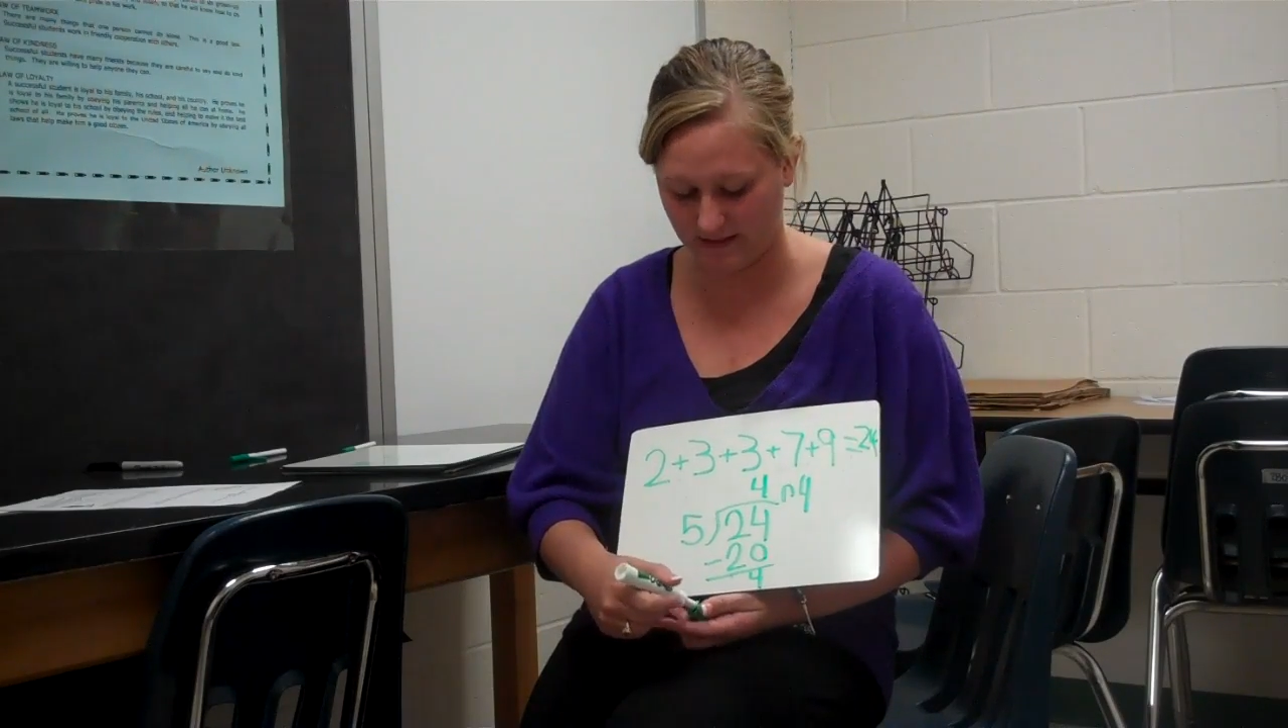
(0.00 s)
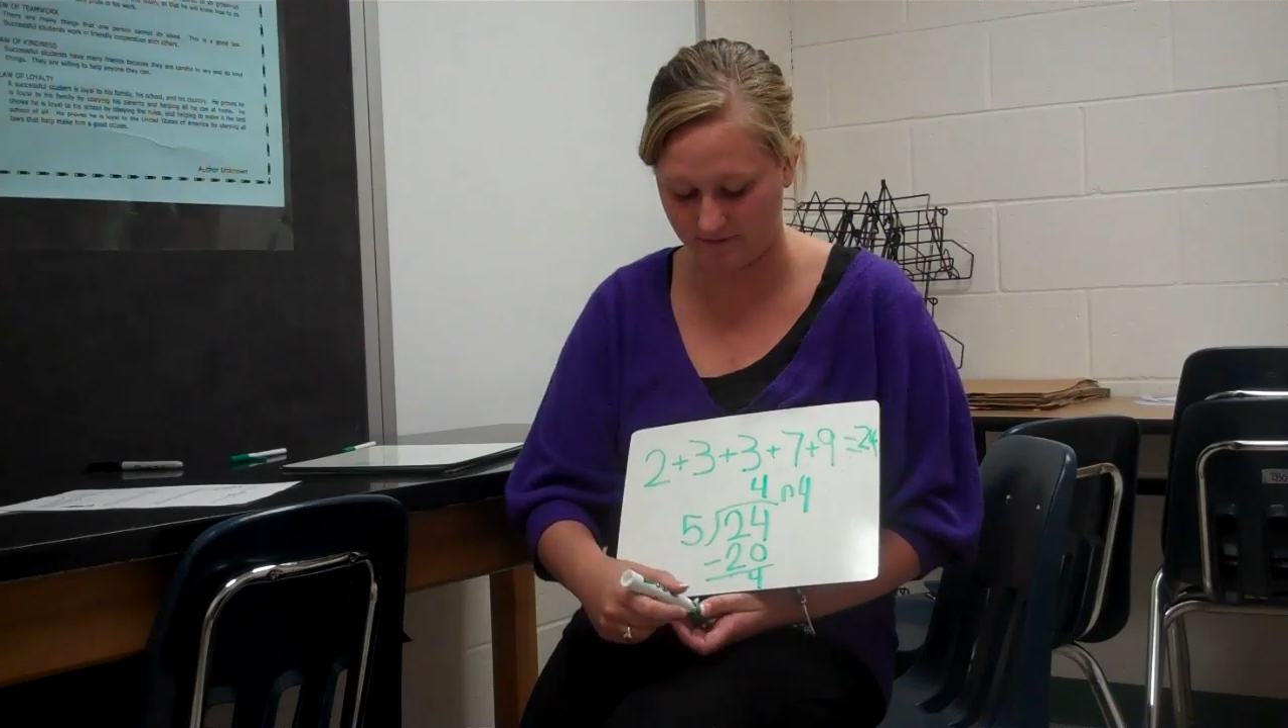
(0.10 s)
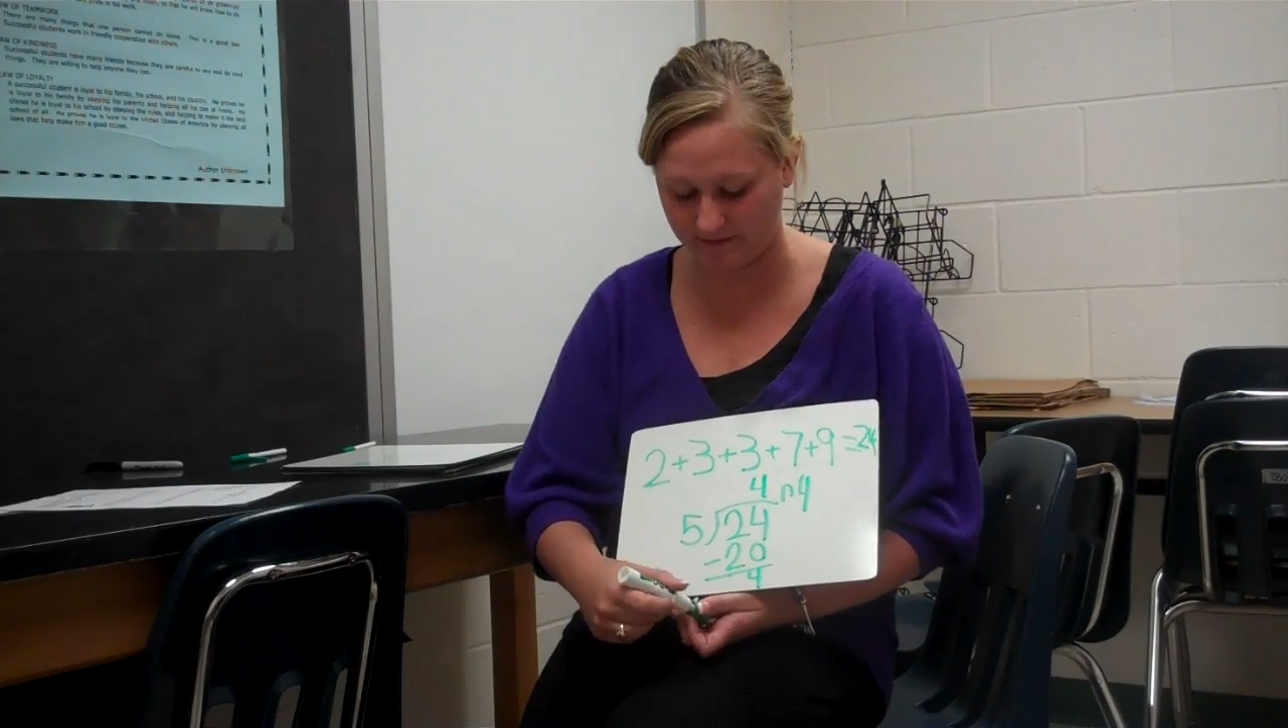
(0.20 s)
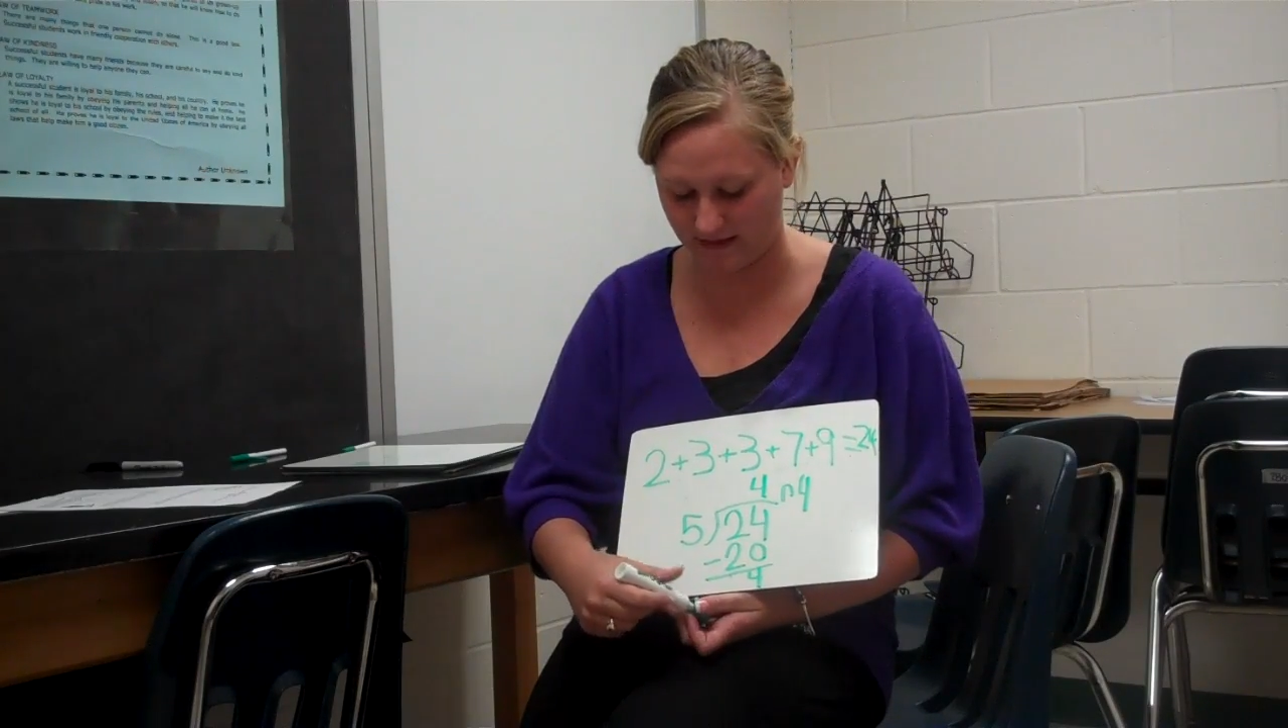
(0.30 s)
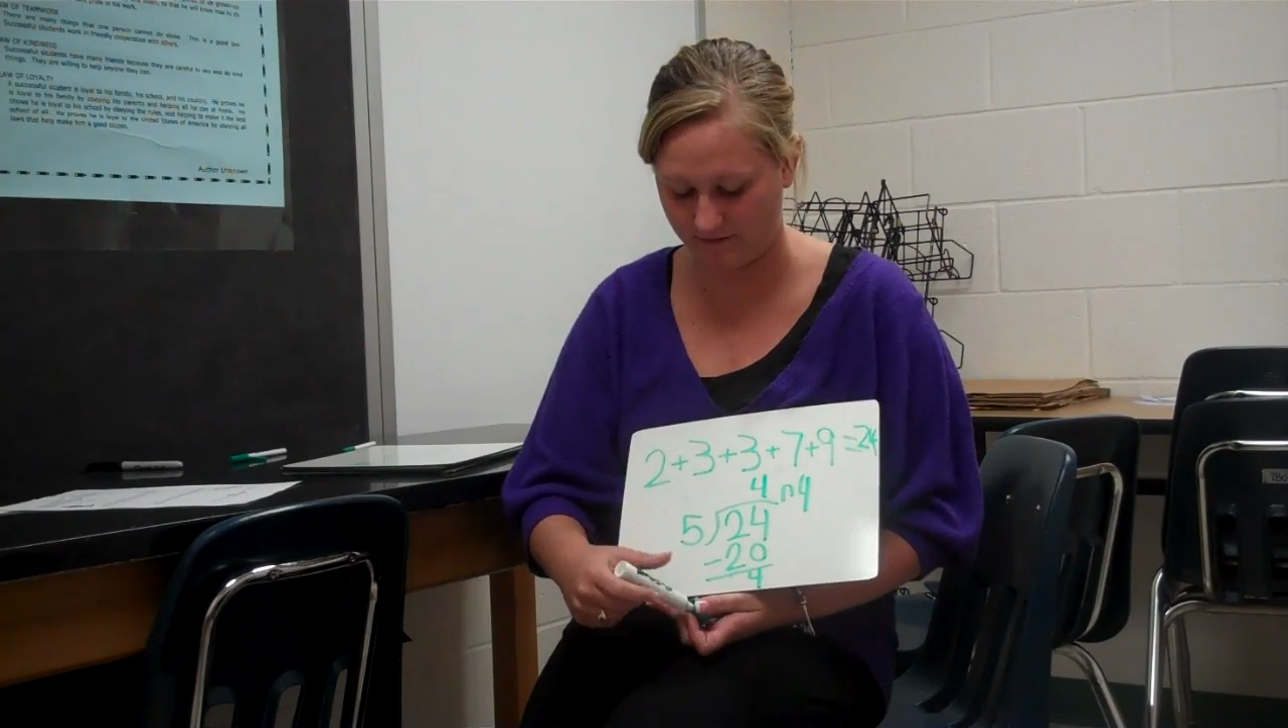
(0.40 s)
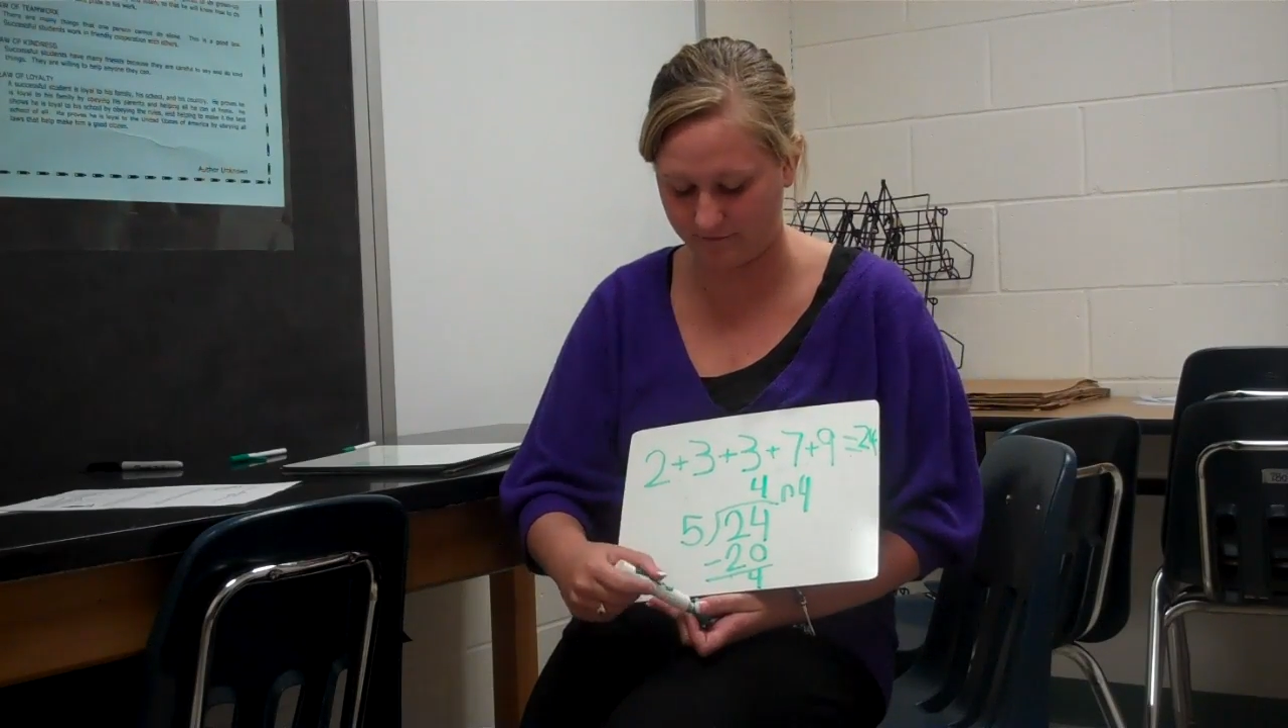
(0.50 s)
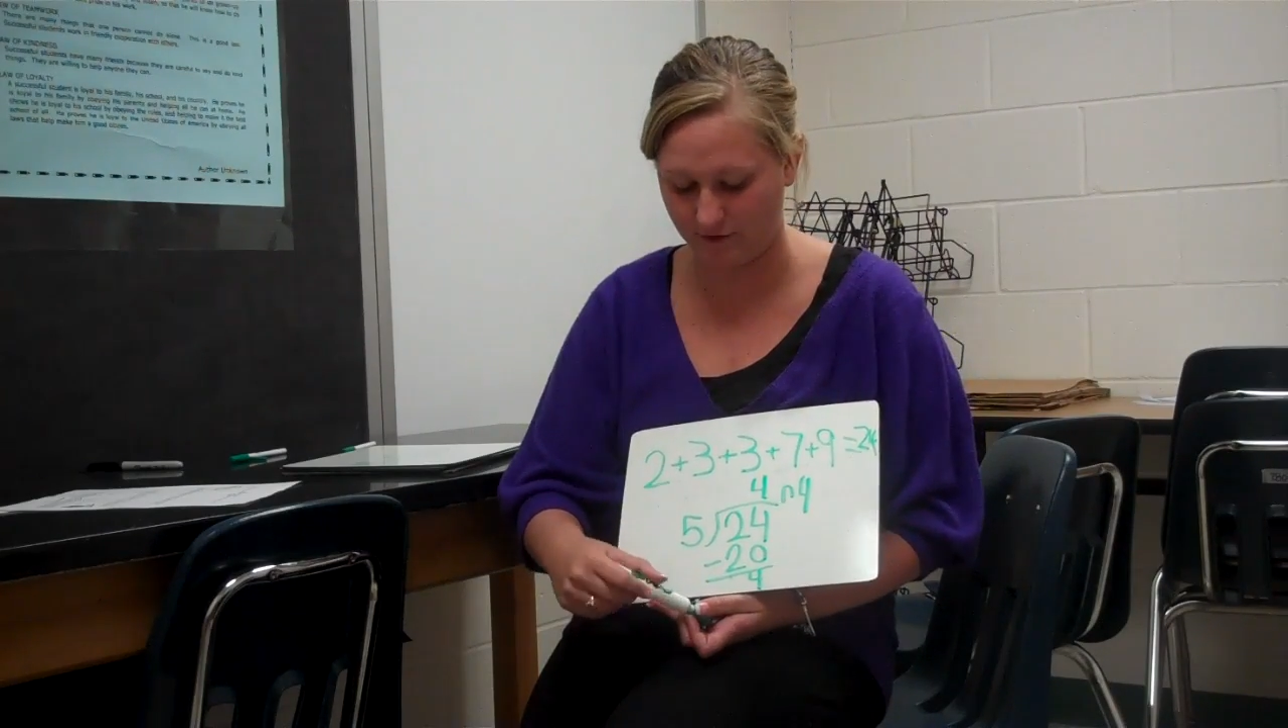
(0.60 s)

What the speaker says: set of data